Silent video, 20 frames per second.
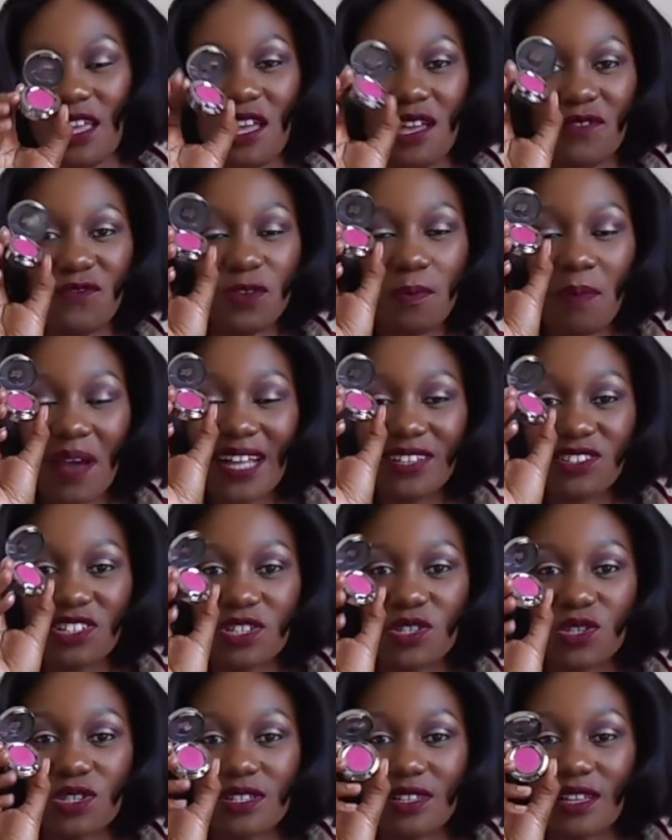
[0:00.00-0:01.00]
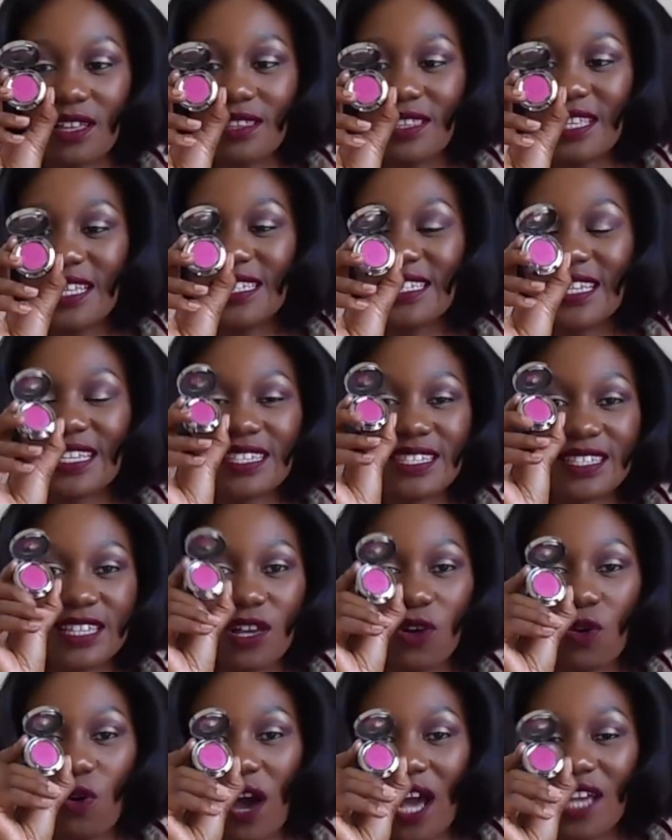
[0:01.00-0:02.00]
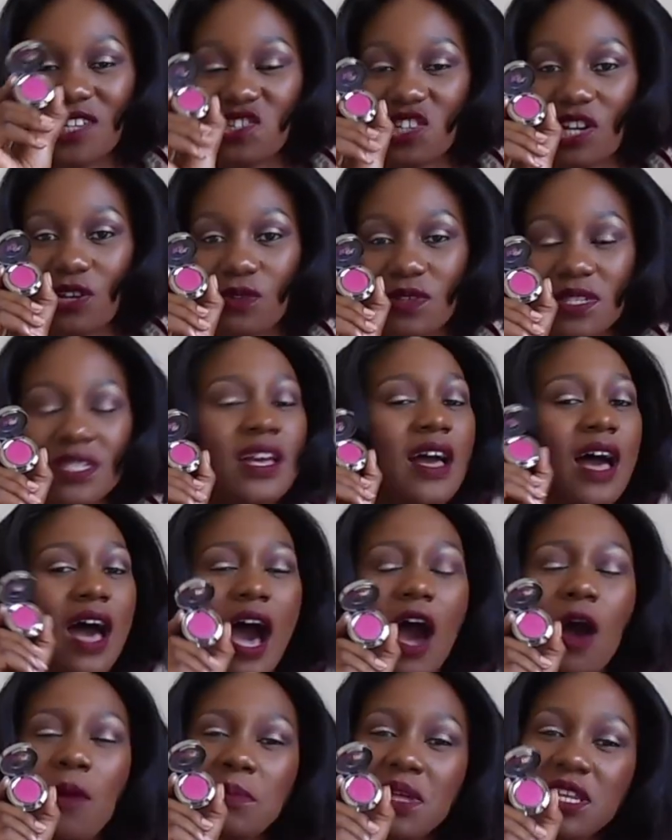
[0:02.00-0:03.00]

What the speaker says: if you buy just these single eyeshadows, how